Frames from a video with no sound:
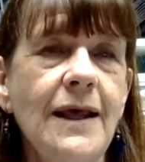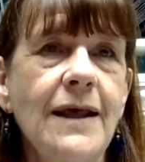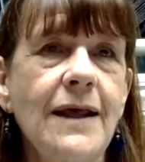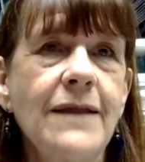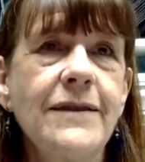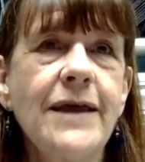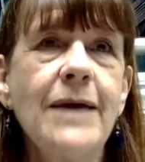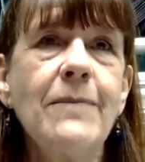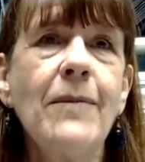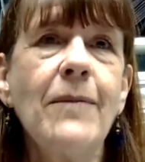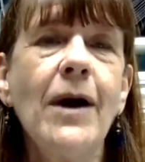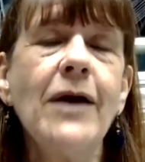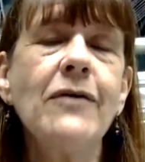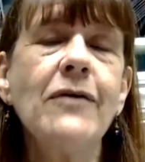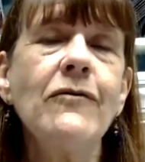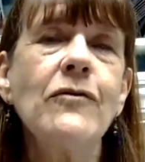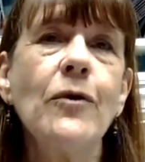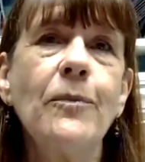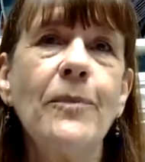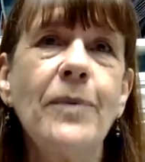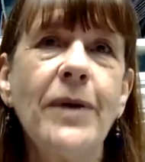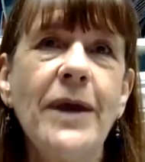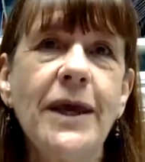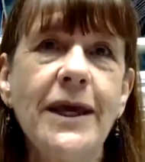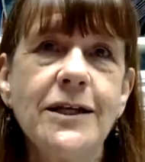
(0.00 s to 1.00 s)
they might
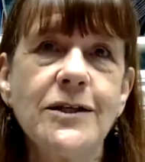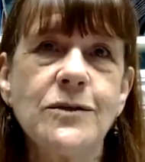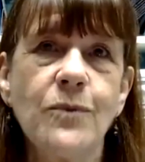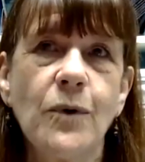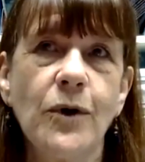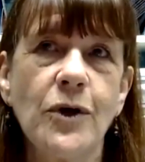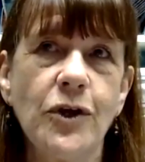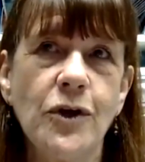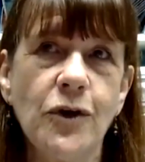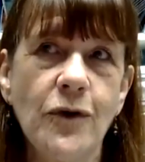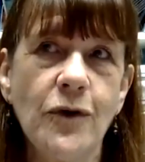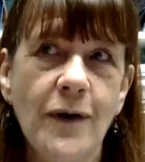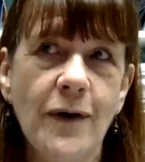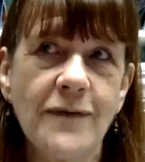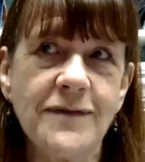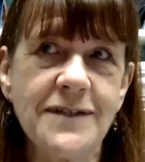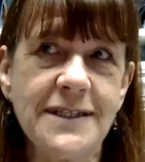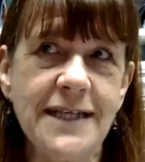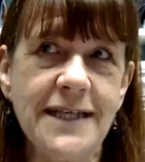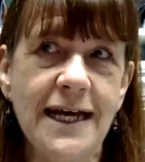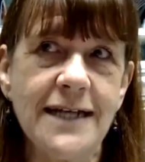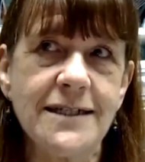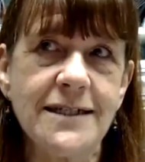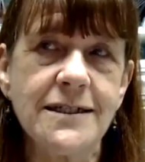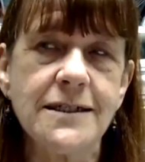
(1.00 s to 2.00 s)
repeat what you have
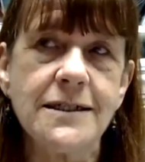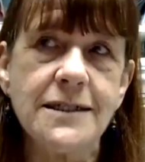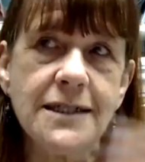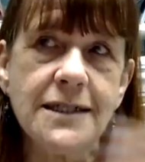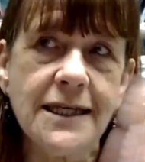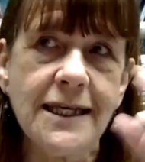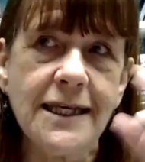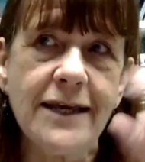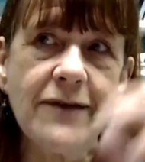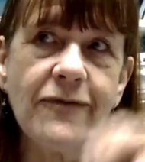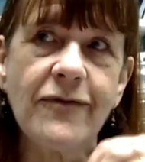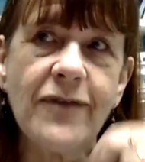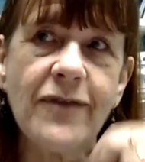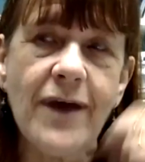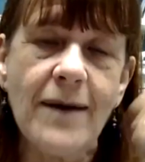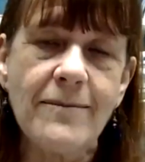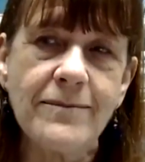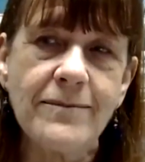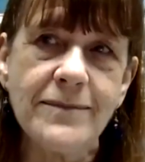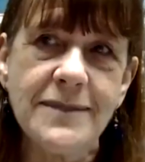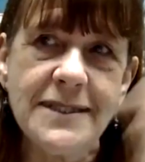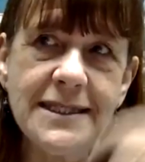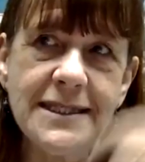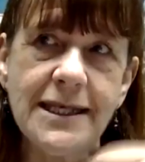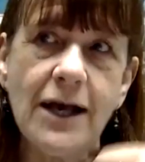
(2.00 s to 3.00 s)
said to give
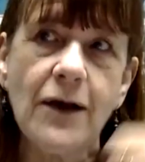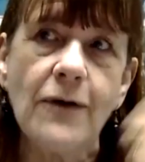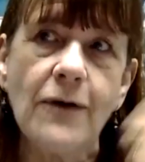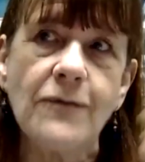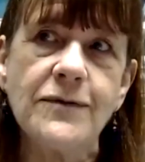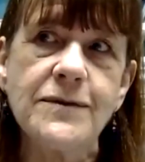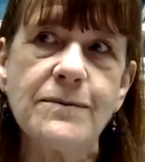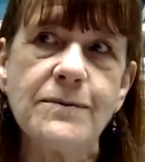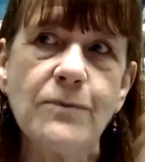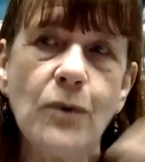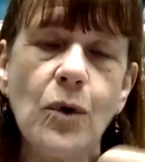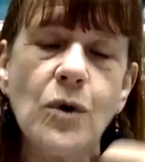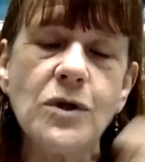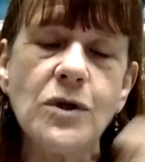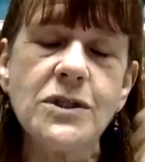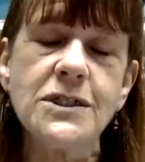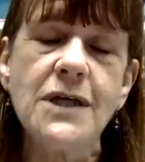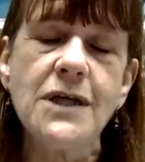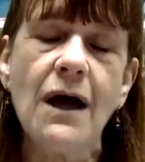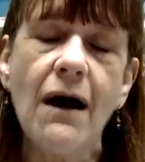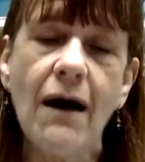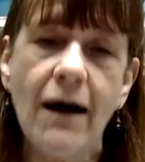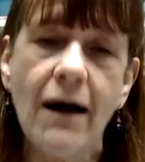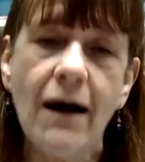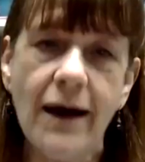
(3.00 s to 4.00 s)
themselves more
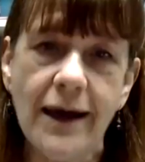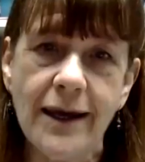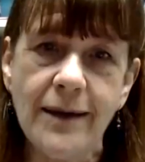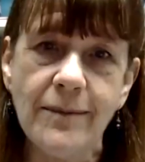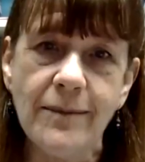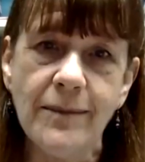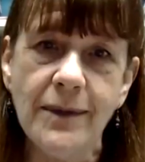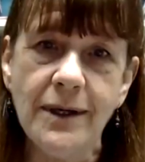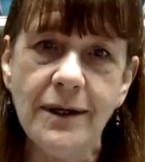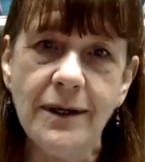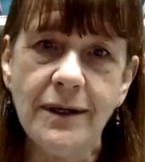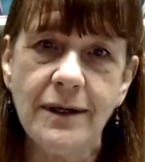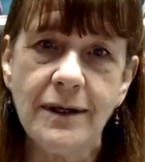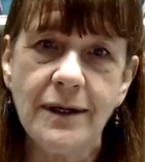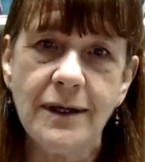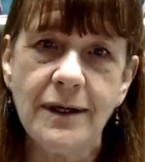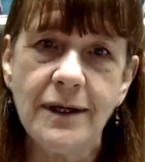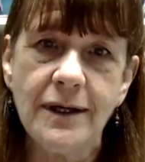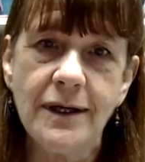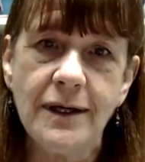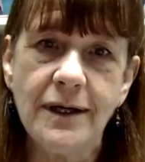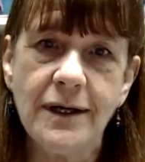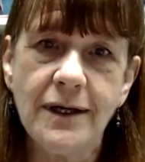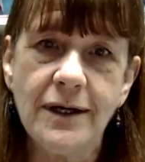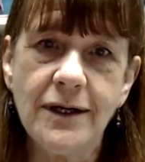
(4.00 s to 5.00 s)
time
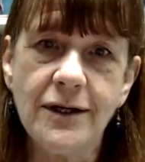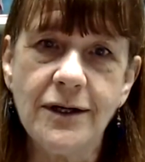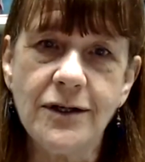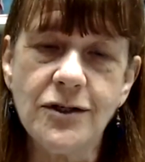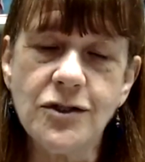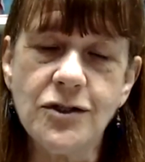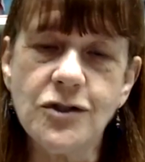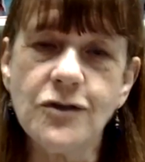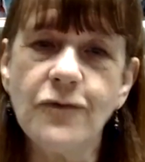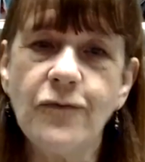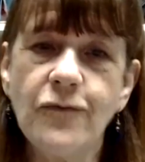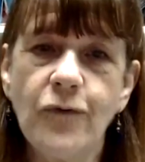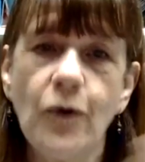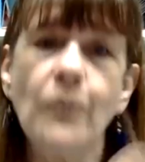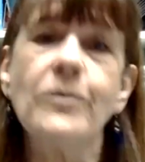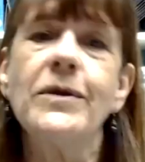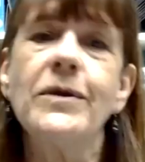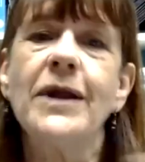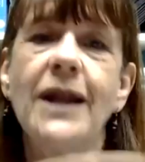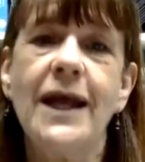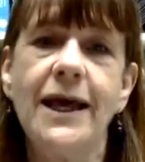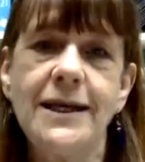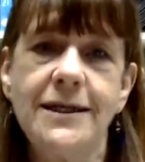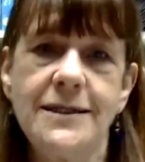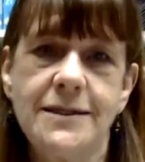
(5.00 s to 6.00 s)
to
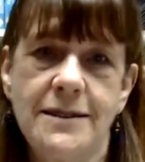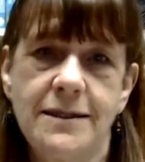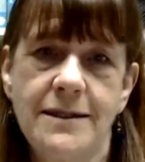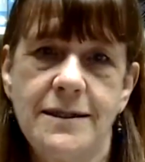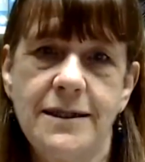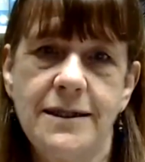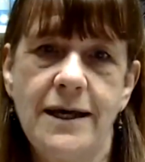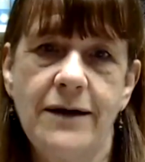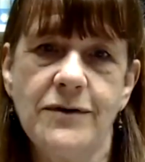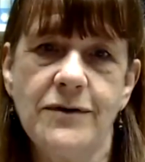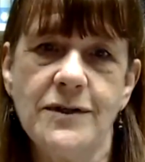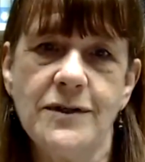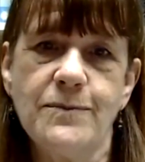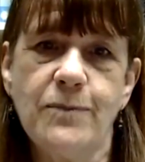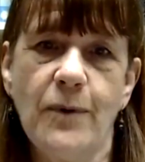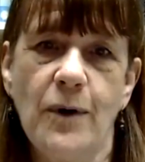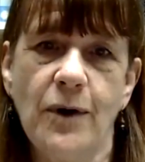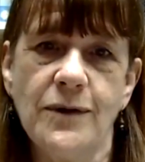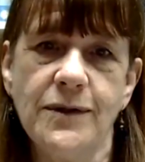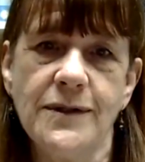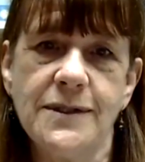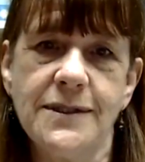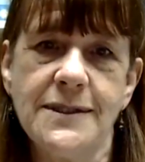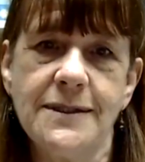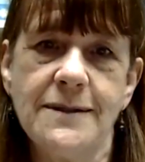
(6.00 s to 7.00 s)
formulate their
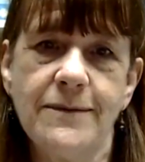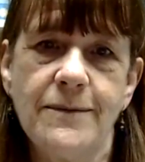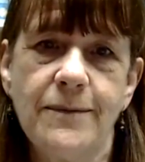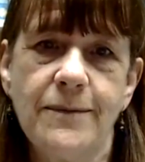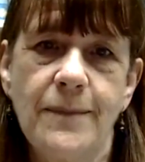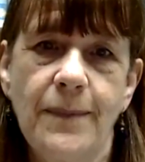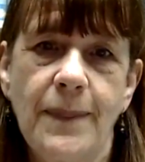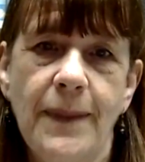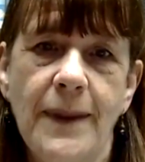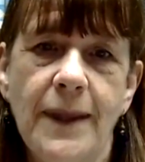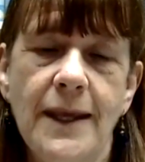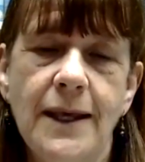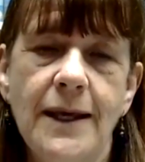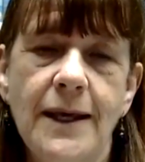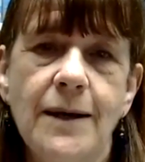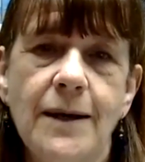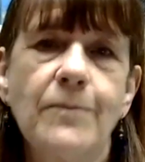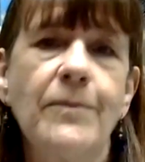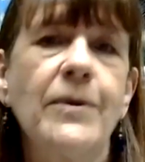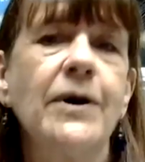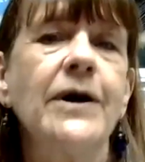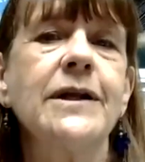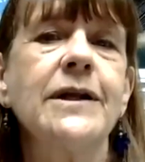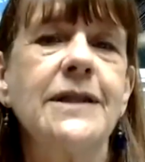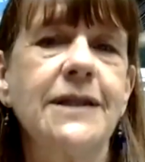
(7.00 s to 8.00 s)
response.
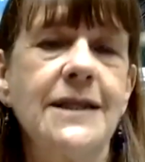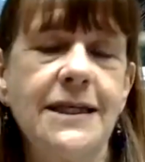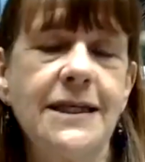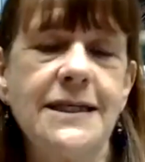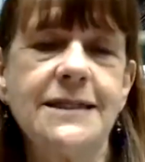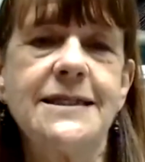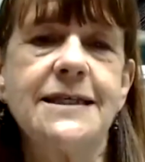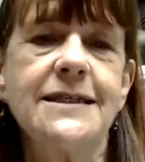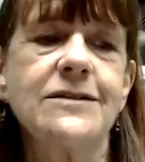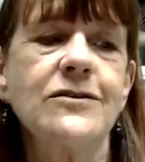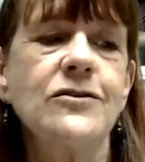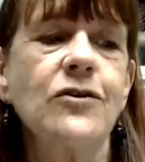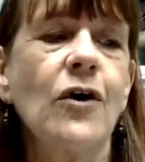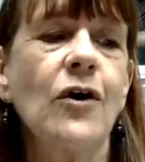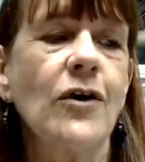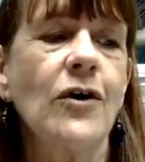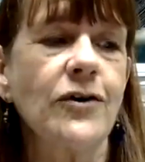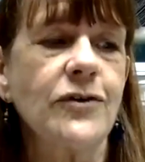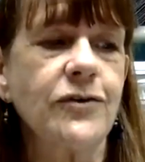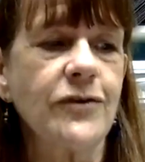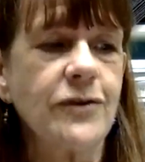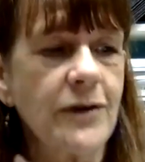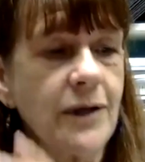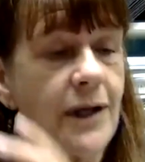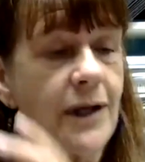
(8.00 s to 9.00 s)
But this is not
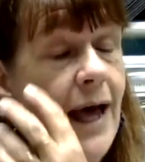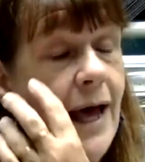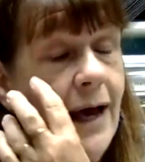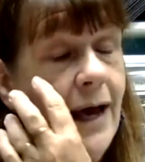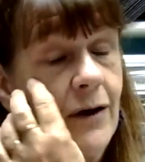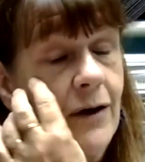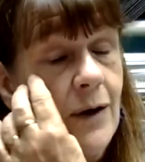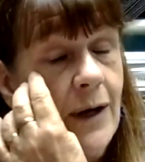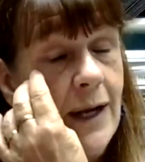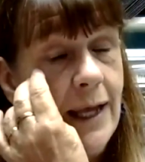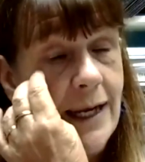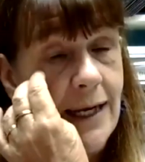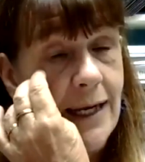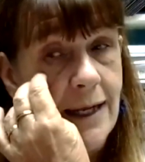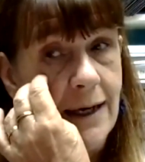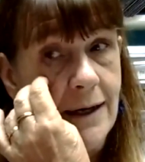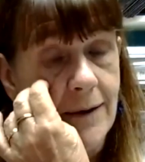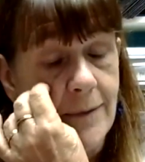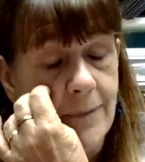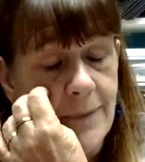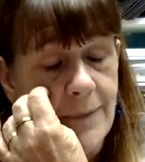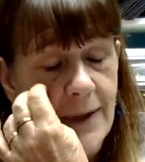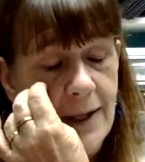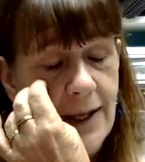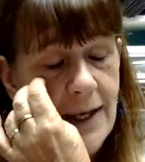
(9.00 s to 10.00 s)
echolalia.
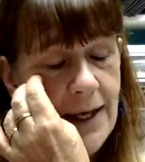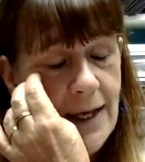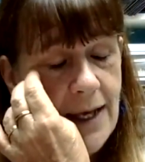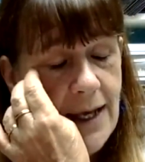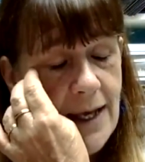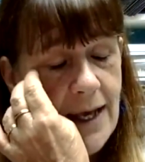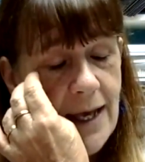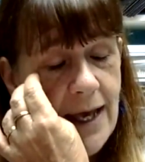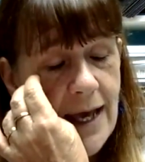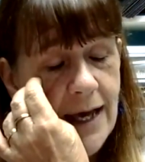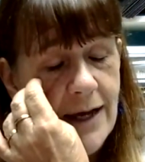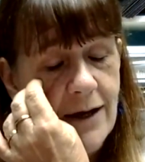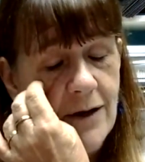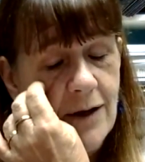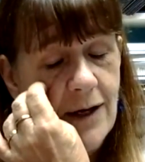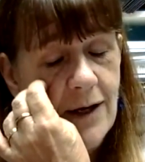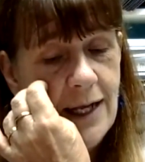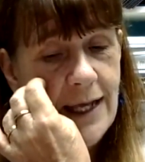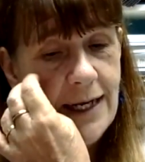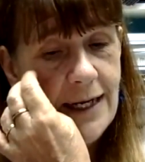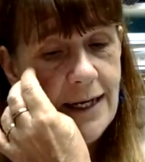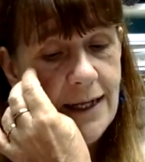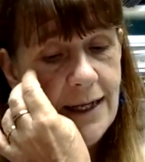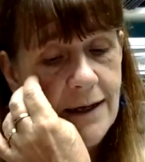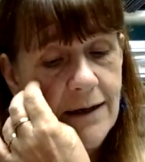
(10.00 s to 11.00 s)

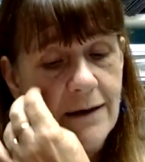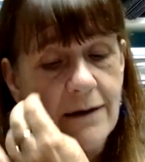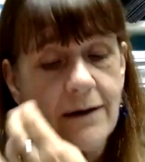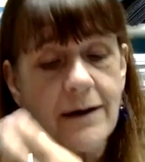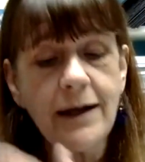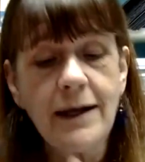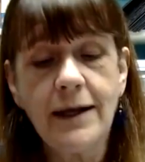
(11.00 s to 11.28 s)
Echolalia